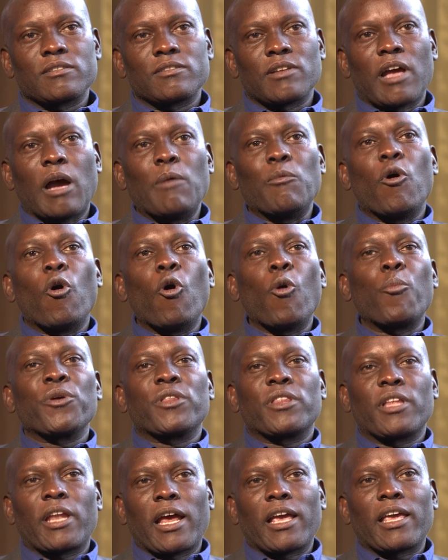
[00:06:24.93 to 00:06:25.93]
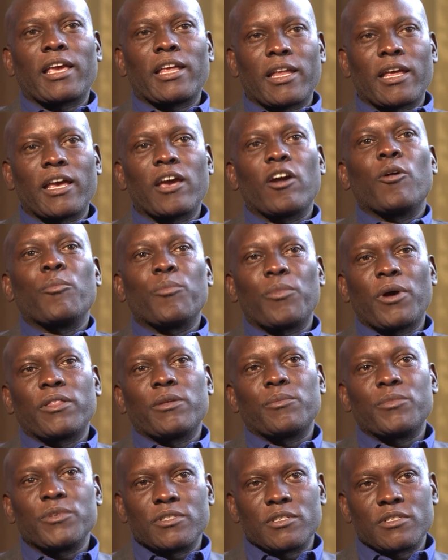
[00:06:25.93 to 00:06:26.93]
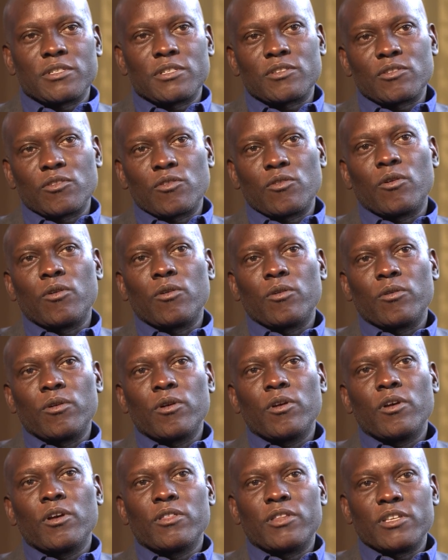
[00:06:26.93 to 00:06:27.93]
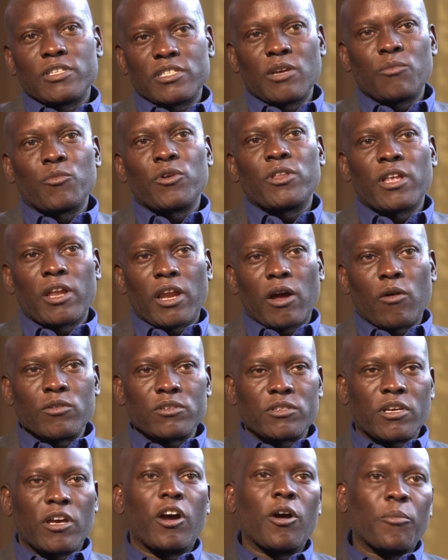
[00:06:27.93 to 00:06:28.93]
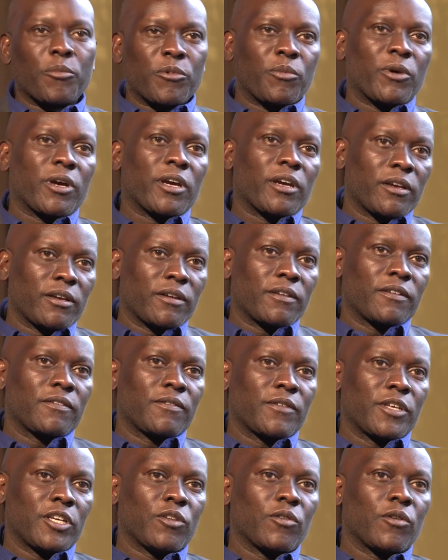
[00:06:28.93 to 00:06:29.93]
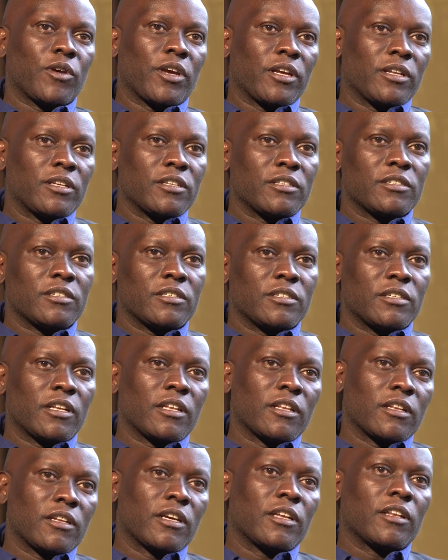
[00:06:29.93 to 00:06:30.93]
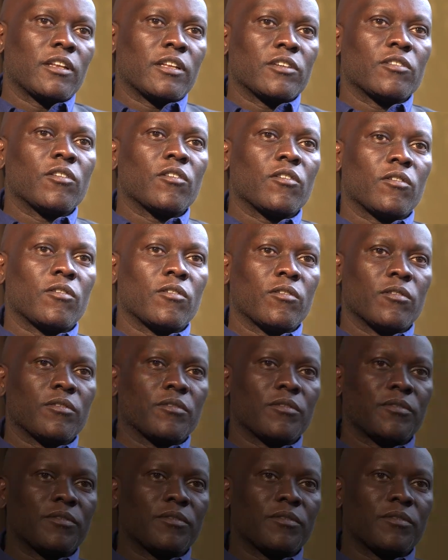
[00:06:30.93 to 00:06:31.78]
I'm hoping that I can help other businesses grow the same way that I was helped by ADC and LegalCorp.